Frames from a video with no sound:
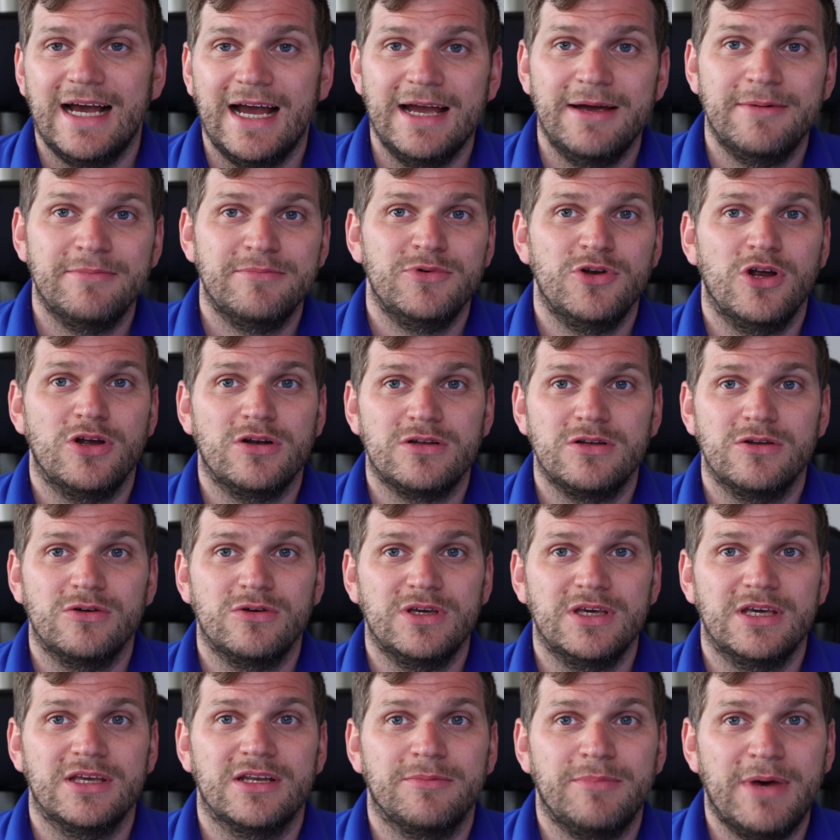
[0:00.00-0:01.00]
I am not
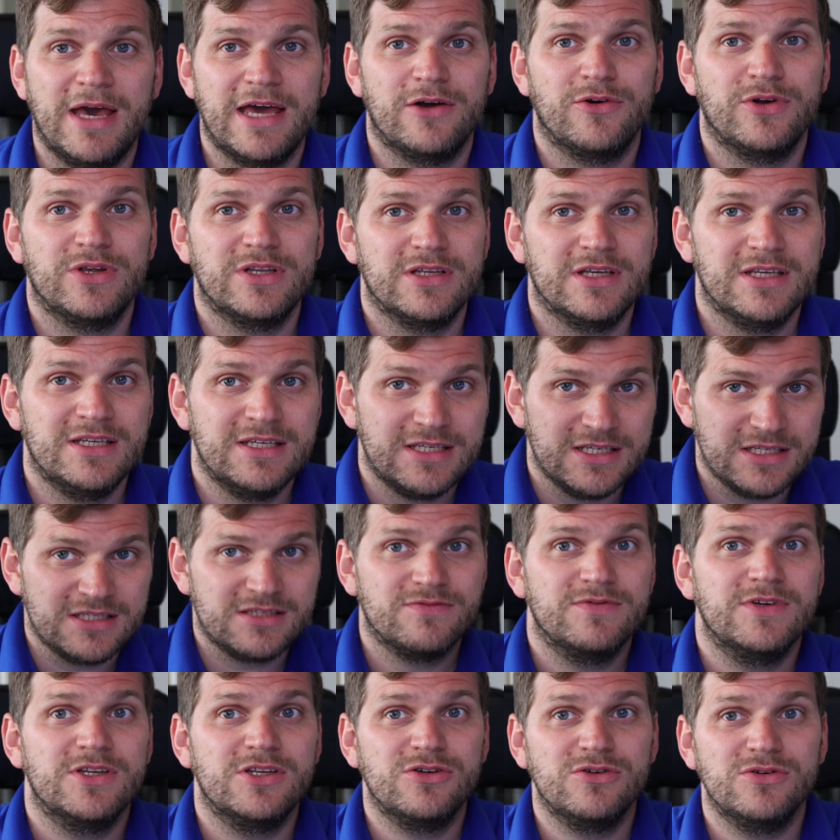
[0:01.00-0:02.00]
looking at a battery in
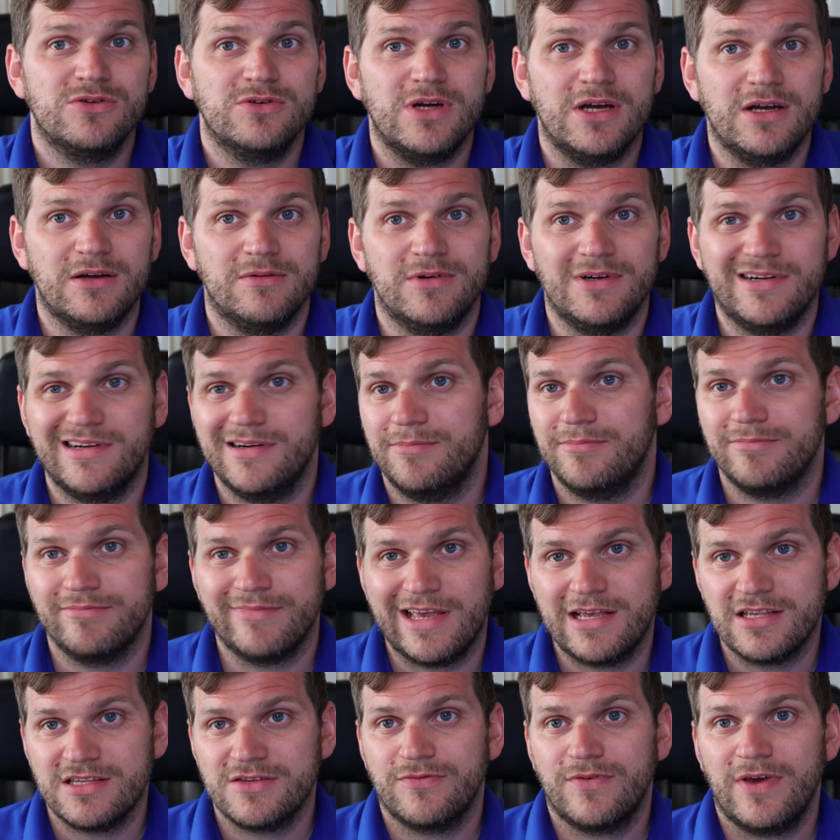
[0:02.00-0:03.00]
this video. Um,
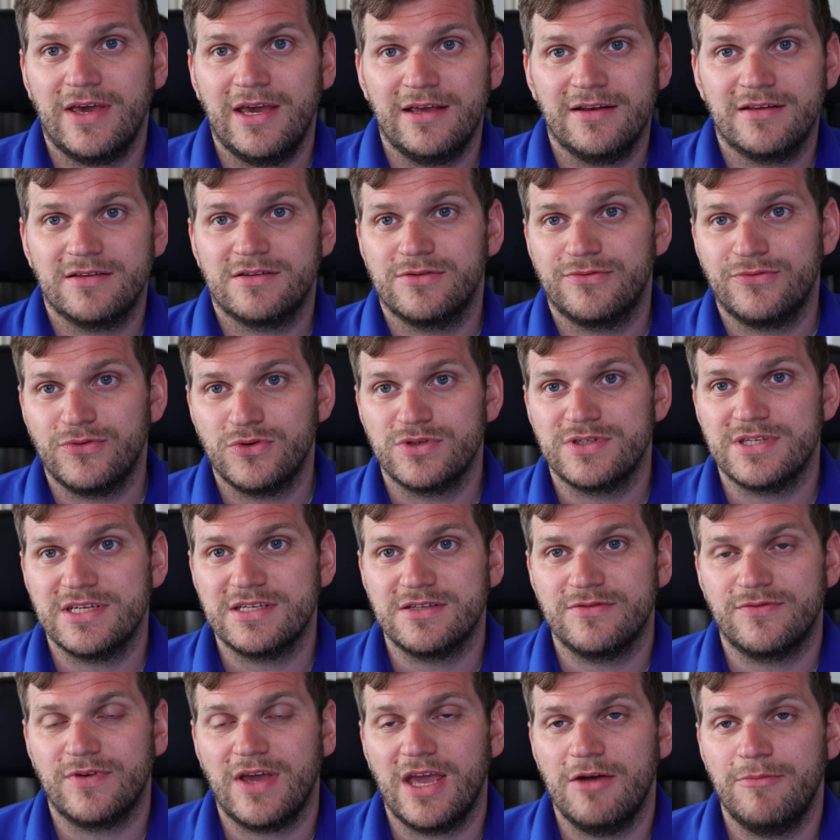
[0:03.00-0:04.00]
SFK, that's the first
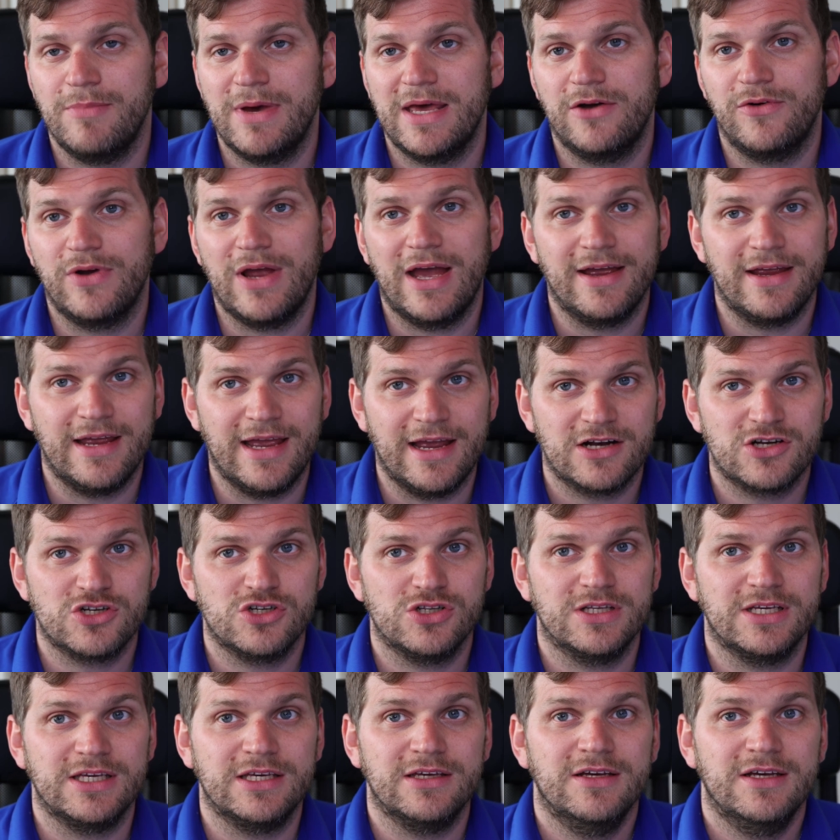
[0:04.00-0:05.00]
SFK battery I
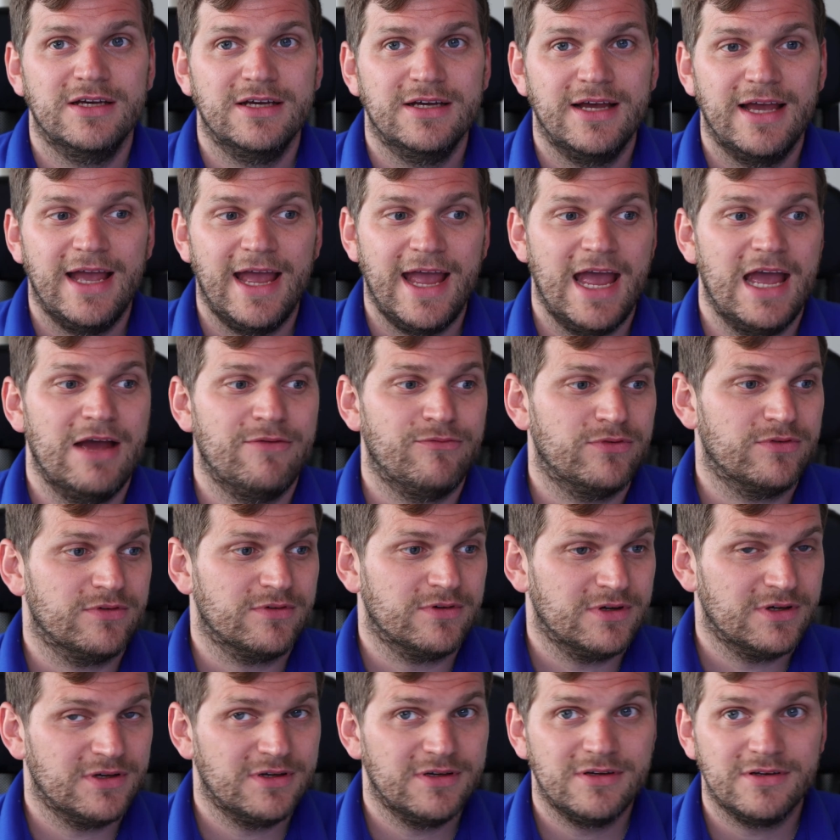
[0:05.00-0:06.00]
actually have
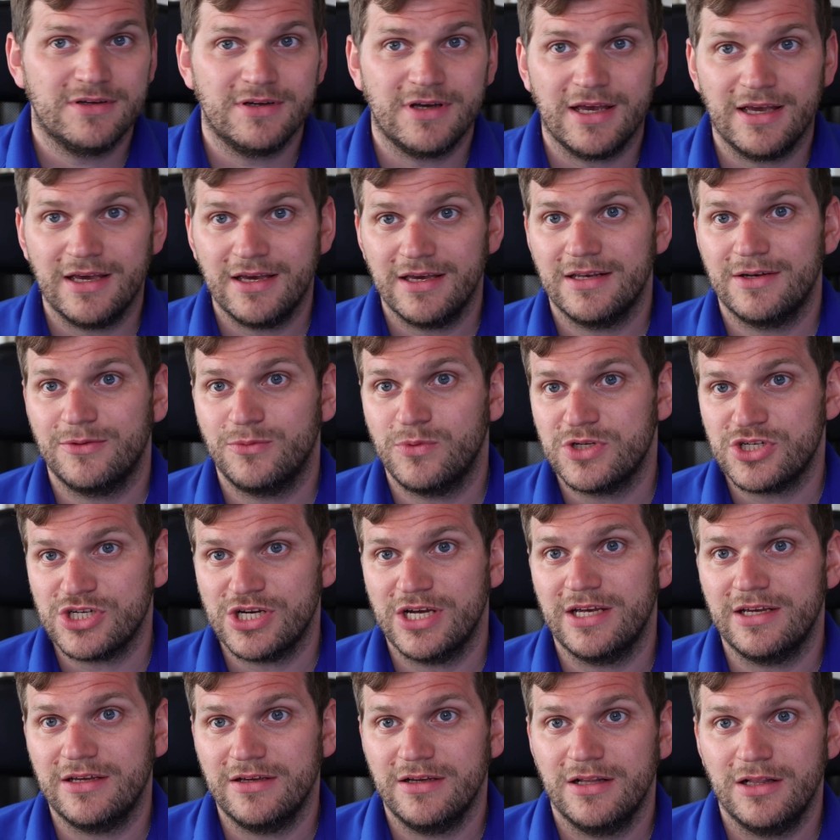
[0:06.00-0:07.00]
and
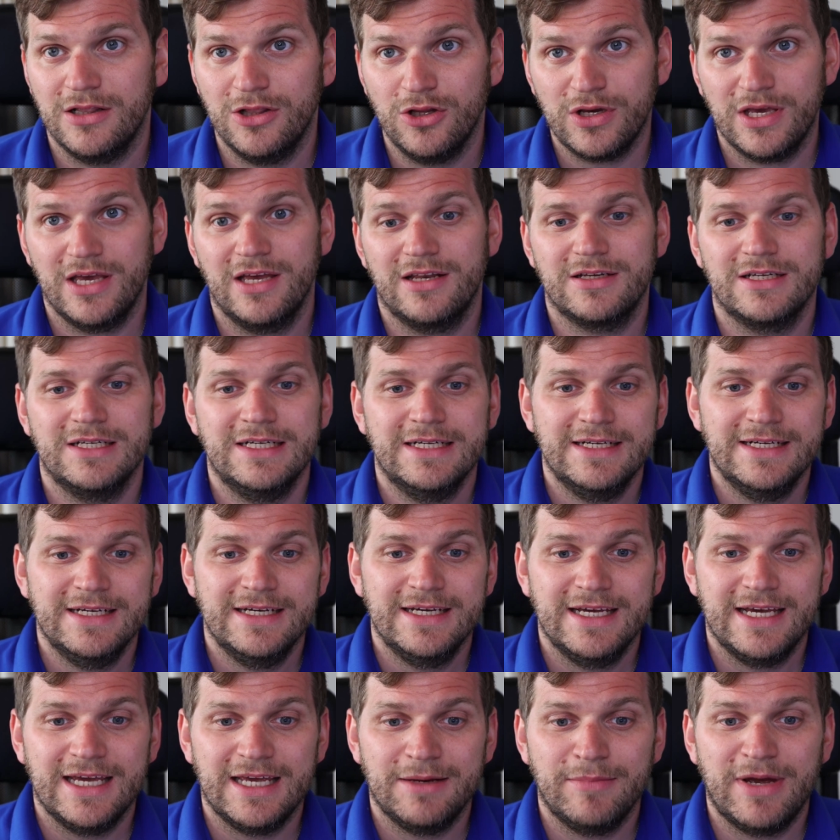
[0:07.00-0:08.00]
which I look at.
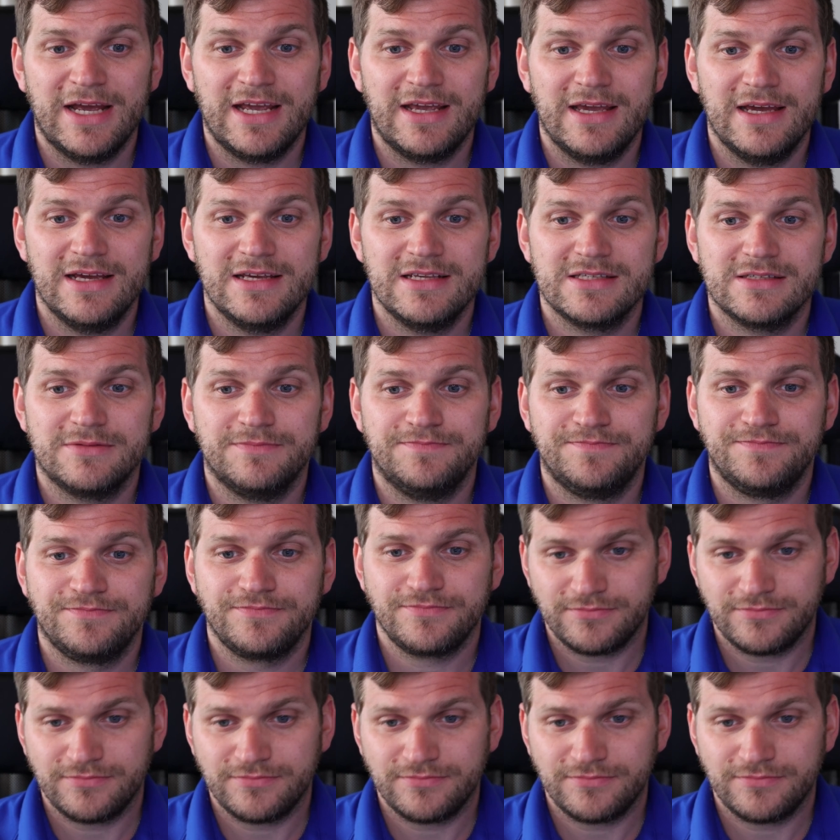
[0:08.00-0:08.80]
In my case,